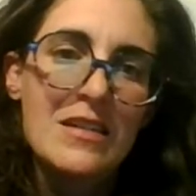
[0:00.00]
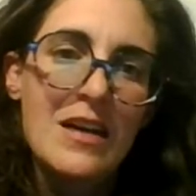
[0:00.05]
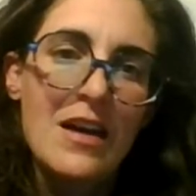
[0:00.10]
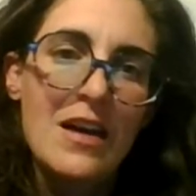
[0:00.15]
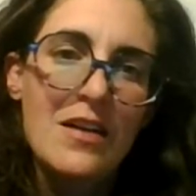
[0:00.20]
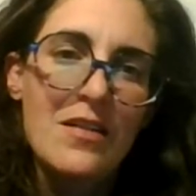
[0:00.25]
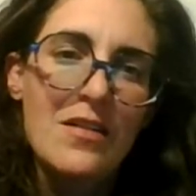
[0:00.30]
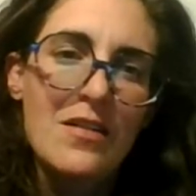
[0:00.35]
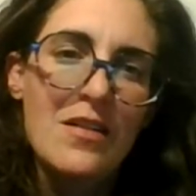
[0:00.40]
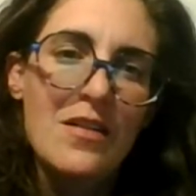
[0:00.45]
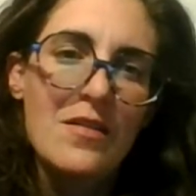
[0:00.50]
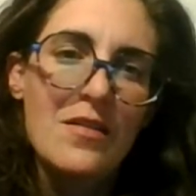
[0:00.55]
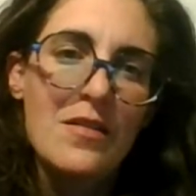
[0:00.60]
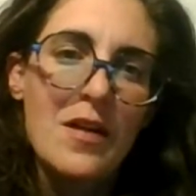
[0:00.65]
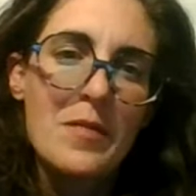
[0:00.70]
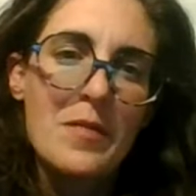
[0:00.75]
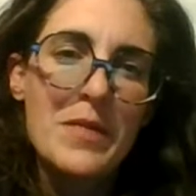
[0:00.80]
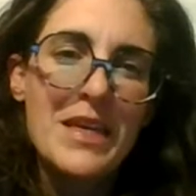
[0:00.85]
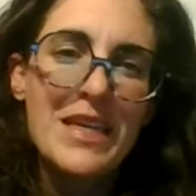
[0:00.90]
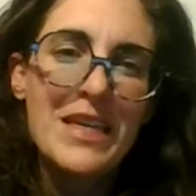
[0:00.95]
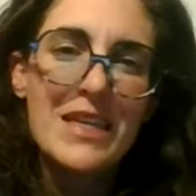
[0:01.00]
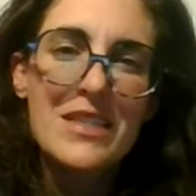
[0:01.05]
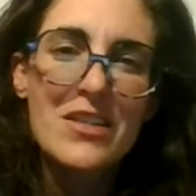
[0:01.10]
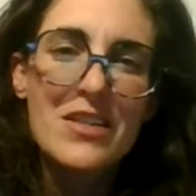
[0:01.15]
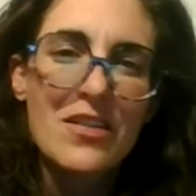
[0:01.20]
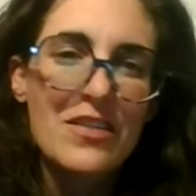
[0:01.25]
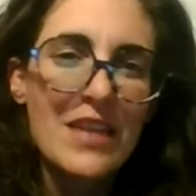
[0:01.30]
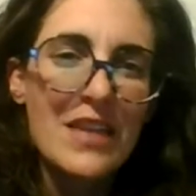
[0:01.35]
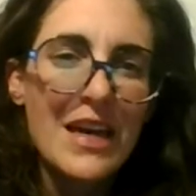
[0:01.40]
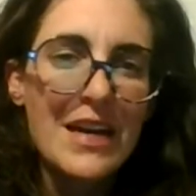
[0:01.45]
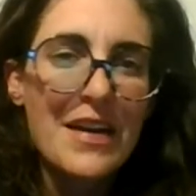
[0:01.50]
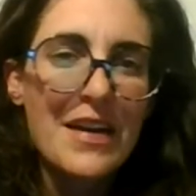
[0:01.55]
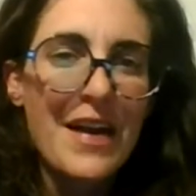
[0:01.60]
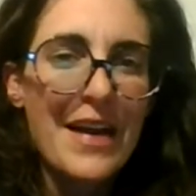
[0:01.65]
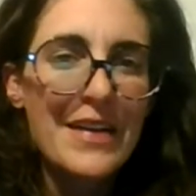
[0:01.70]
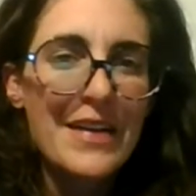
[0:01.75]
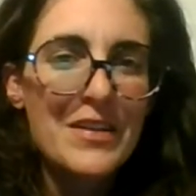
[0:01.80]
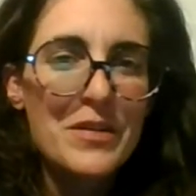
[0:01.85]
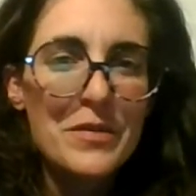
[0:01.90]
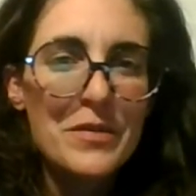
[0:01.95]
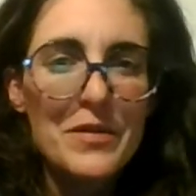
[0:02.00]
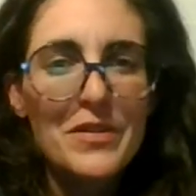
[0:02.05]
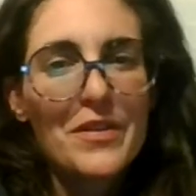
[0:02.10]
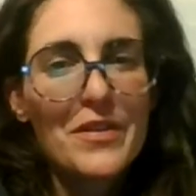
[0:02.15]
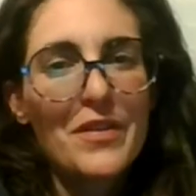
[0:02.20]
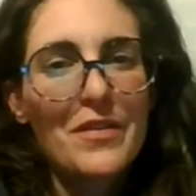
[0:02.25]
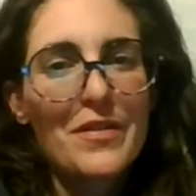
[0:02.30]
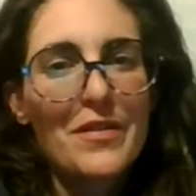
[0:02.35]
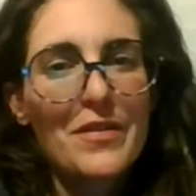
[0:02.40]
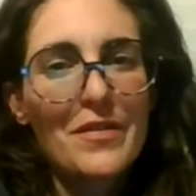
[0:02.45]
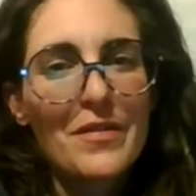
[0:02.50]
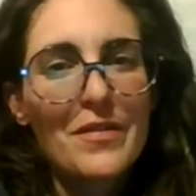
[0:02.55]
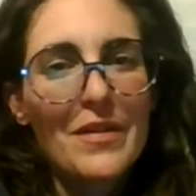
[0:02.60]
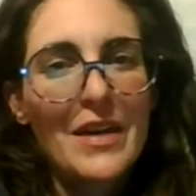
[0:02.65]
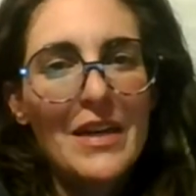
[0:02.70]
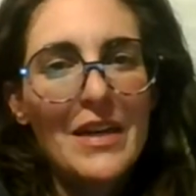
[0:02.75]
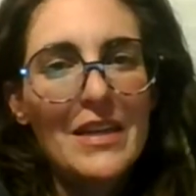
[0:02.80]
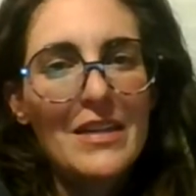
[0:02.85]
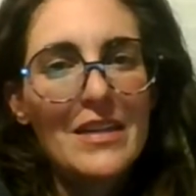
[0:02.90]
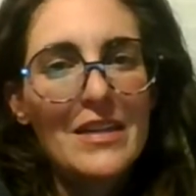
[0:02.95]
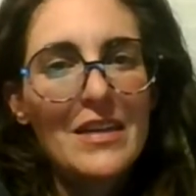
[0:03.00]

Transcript: I don't know. I mean, kids aren't that kind to each other, right?